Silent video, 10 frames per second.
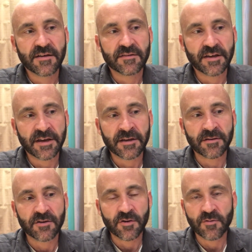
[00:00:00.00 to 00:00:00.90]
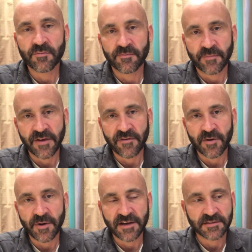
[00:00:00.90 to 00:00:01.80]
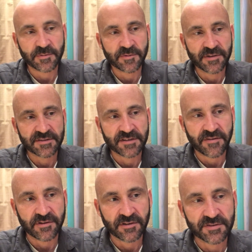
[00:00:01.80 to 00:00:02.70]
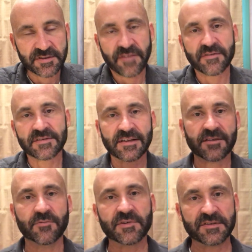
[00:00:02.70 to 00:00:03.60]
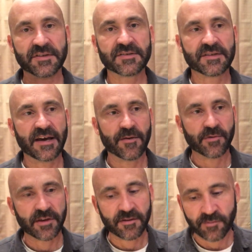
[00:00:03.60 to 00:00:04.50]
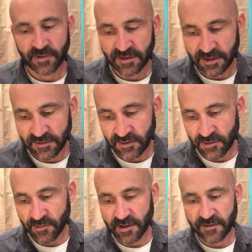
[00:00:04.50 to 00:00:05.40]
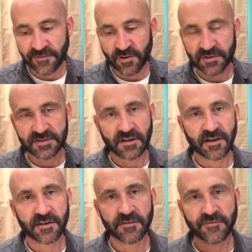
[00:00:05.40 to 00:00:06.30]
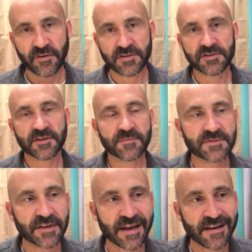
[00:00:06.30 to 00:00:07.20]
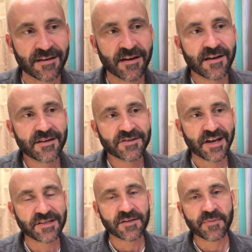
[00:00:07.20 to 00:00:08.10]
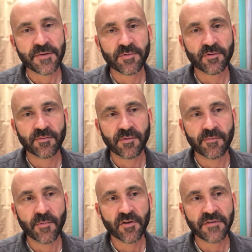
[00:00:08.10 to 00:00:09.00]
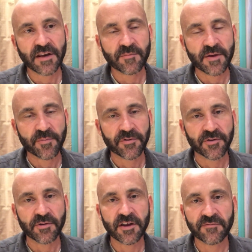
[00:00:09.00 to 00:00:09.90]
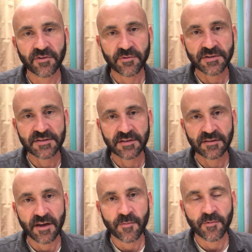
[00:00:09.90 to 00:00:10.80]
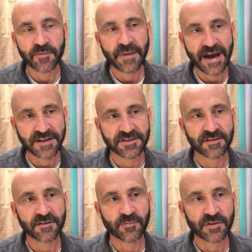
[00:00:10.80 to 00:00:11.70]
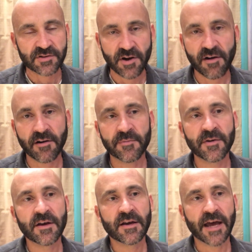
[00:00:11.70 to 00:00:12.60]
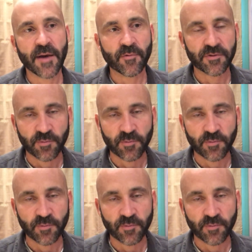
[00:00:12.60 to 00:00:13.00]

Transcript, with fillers: then you may very possibly be a seven because sevens tend to resist that. We, we tend to uh, focus on friendships and changing people, motivating people through influencing them with passion and with charm and with